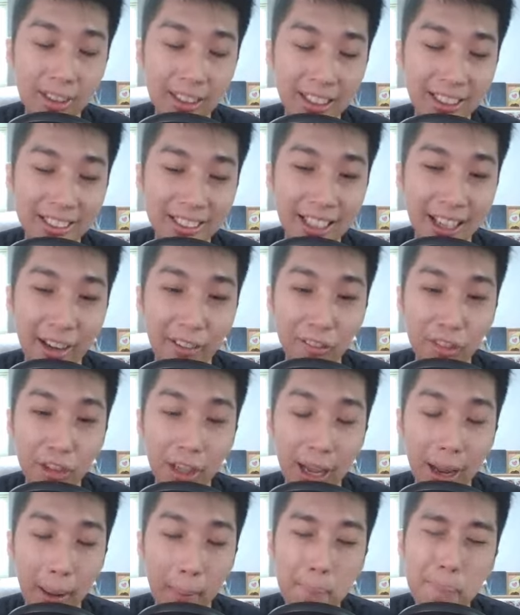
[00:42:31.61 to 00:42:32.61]
things that I feel
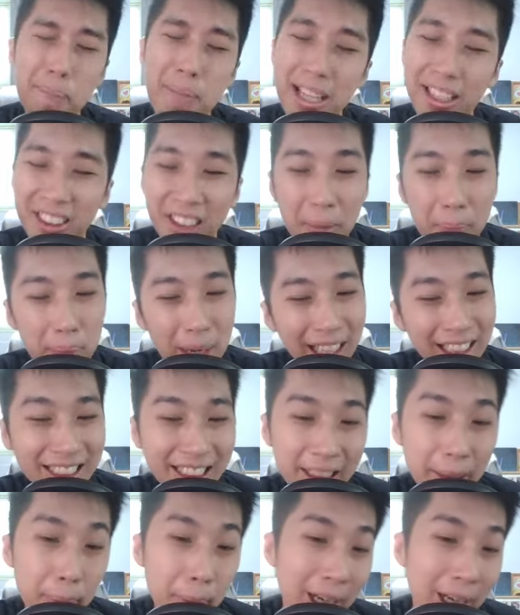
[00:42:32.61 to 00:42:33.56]
like are better buys in the